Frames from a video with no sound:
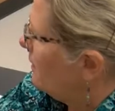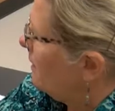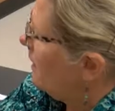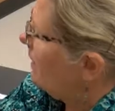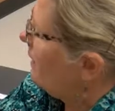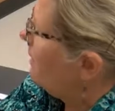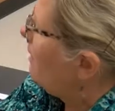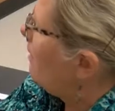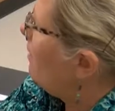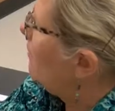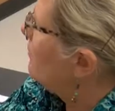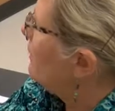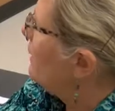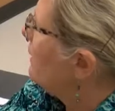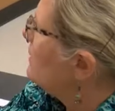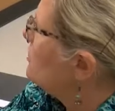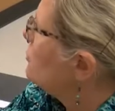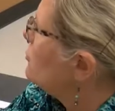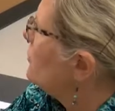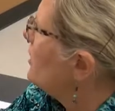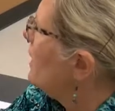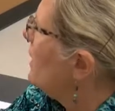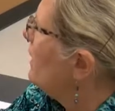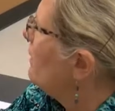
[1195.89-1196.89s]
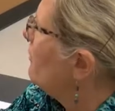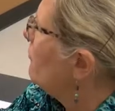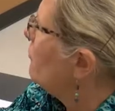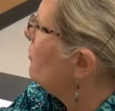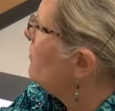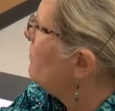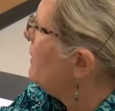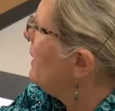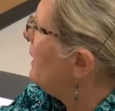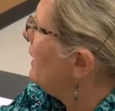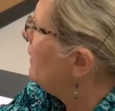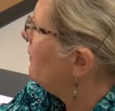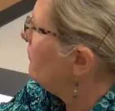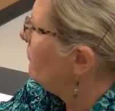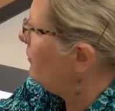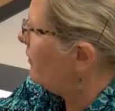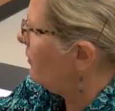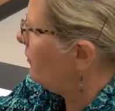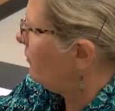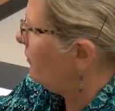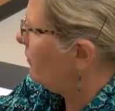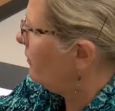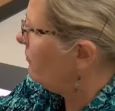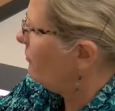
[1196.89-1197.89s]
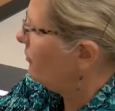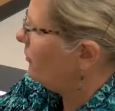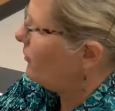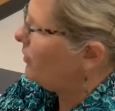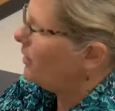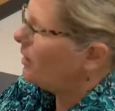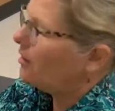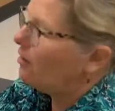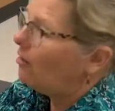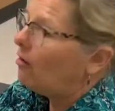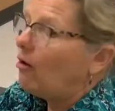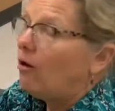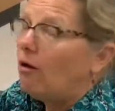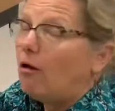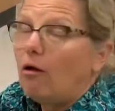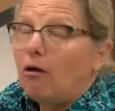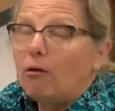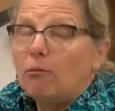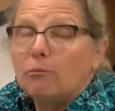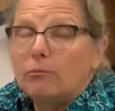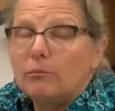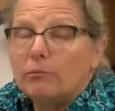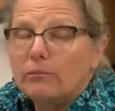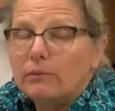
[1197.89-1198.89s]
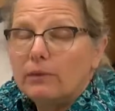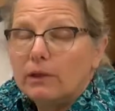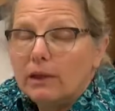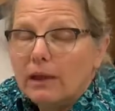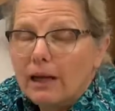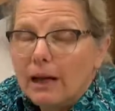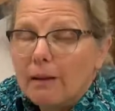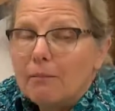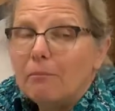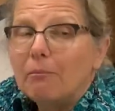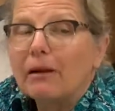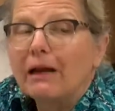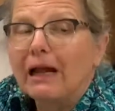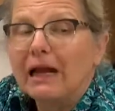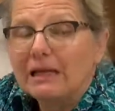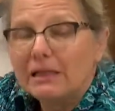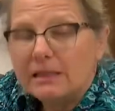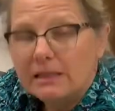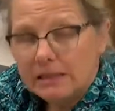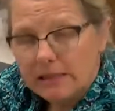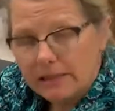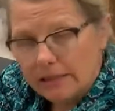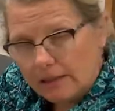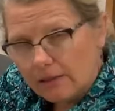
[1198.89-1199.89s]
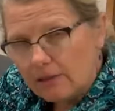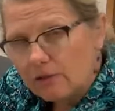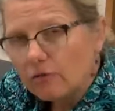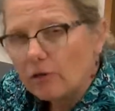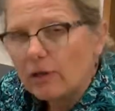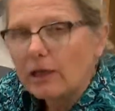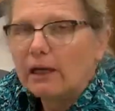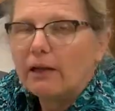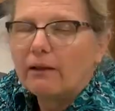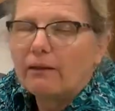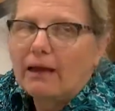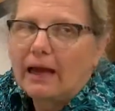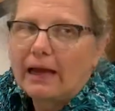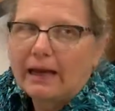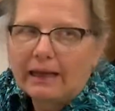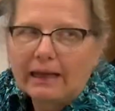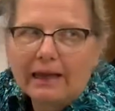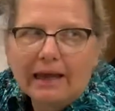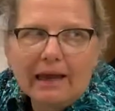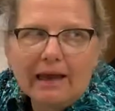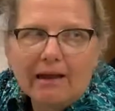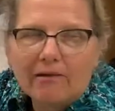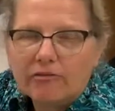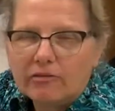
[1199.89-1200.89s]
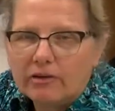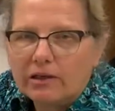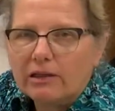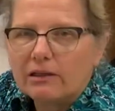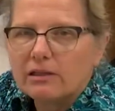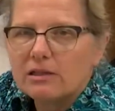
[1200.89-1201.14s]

and now I'm going to try to remain very, very calm. But I did drink a lot of caffeine